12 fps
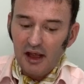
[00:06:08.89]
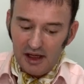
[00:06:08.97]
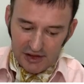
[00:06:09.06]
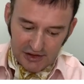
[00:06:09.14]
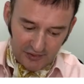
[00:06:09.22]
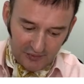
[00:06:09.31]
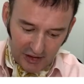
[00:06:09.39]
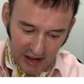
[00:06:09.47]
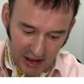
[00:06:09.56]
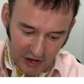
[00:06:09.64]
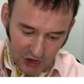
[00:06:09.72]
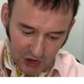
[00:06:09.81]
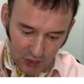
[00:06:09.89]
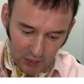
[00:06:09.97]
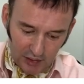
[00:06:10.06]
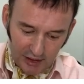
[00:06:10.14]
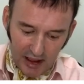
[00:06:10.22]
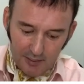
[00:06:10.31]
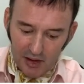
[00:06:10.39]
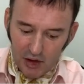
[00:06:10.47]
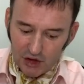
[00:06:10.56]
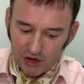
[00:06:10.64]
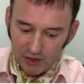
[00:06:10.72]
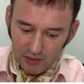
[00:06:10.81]
is the financial,
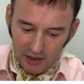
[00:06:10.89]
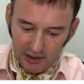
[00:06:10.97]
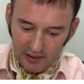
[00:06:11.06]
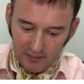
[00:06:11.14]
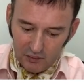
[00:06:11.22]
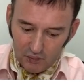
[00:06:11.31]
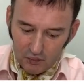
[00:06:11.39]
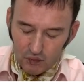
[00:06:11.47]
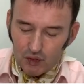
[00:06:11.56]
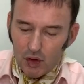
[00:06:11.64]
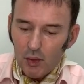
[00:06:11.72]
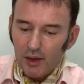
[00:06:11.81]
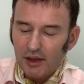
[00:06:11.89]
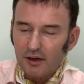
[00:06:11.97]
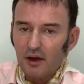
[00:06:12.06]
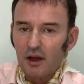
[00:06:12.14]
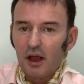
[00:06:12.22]
emotional, and ruin